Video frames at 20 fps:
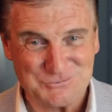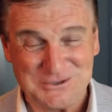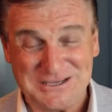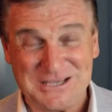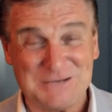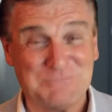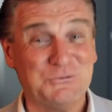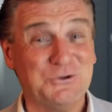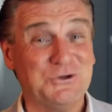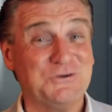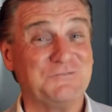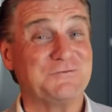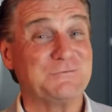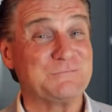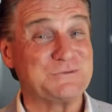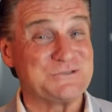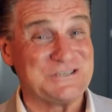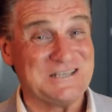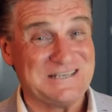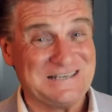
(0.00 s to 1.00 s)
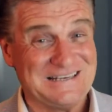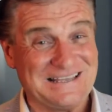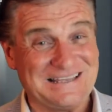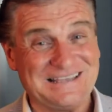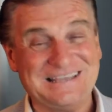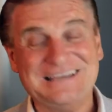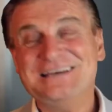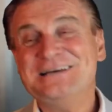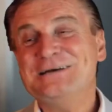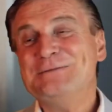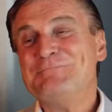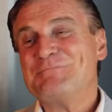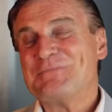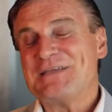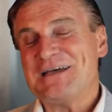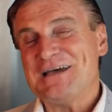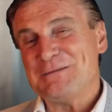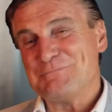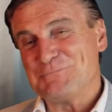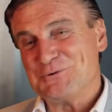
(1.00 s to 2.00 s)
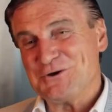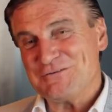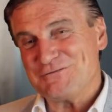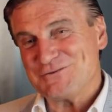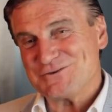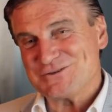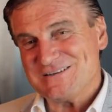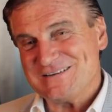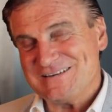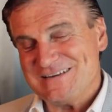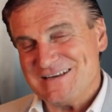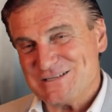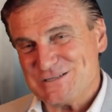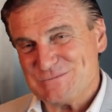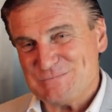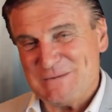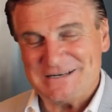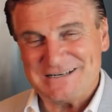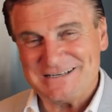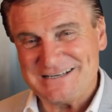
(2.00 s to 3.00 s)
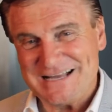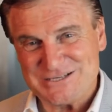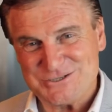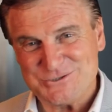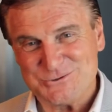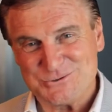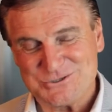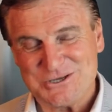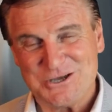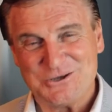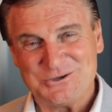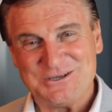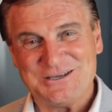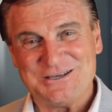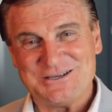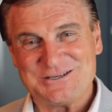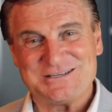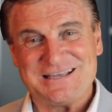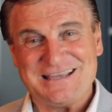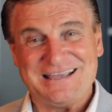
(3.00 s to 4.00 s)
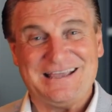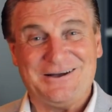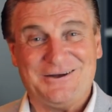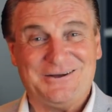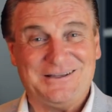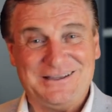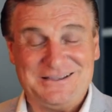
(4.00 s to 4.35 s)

We had moved from Sydney uh, previously and spent a dozen or so years uh,